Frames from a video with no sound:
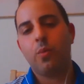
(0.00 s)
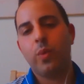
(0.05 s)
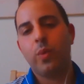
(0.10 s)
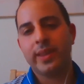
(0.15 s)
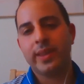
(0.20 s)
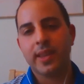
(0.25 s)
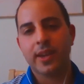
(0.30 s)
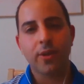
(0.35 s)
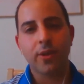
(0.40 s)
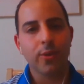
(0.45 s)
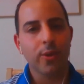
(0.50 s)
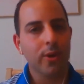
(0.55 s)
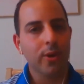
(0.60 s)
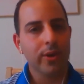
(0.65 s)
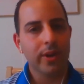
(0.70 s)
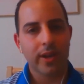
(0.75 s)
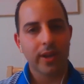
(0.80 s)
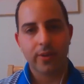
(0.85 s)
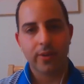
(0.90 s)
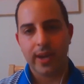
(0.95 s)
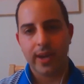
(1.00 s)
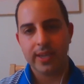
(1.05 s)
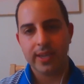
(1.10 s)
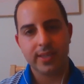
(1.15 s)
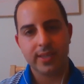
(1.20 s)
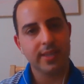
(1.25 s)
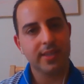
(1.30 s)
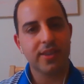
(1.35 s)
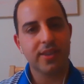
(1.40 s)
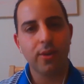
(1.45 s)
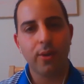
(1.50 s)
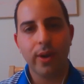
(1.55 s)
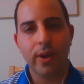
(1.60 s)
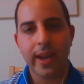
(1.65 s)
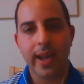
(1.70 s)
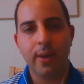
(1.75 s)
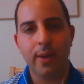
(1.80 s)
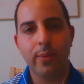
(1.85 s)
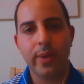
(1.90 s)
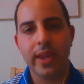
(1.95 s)
with the corona crisis going
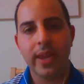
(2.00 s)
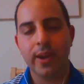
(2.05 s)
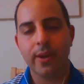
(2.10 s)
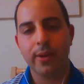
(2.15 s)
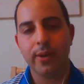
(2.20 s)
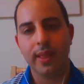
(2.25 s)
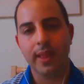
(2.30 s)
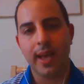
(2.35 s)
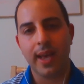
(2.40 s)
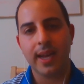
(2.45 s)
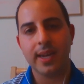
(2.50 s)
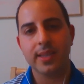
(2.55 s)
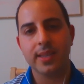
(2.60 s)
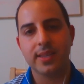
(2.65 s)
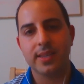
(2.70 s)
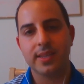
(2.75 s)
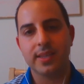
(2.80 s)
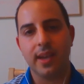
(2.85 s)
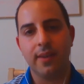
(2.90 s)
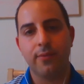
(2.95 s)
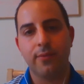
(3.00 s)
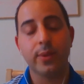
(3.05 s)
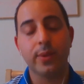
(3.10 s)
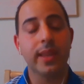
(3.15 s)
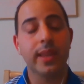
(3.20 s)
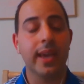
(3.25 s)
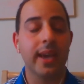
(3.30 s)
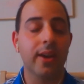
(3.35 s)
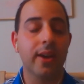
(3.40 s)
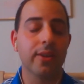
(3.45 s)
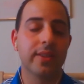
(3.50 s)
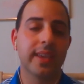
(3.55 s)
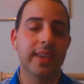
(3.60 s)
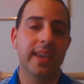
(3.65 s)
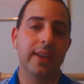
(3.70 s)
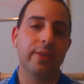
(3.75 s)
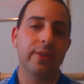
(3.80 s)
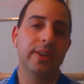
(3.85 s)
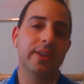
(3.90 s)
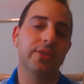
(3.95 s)
on, we hear a lot of stuff with the
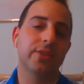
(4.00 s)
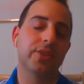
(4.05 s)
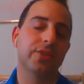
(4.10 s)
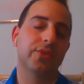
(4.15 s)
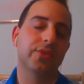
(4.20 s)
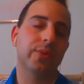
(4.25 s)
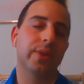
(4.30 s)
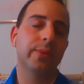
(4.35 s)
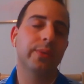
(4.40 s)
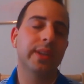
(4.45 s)
healthcare industry.